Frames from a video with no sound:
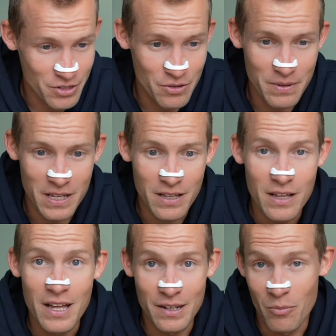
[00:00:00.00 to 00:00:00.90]
or to
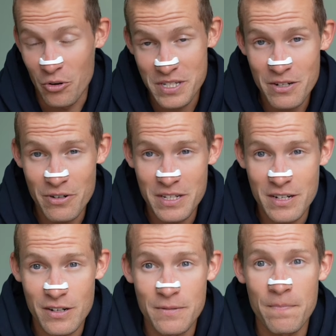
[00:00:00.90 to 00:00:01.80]
be a little more
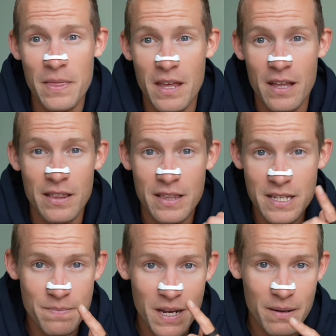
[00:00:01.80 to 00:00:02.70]
serious here,
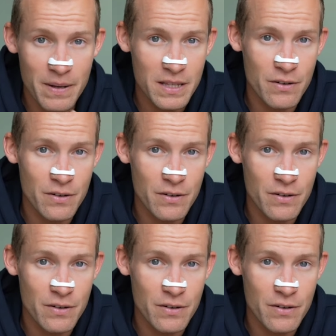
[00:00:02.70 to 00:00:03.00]
this made a big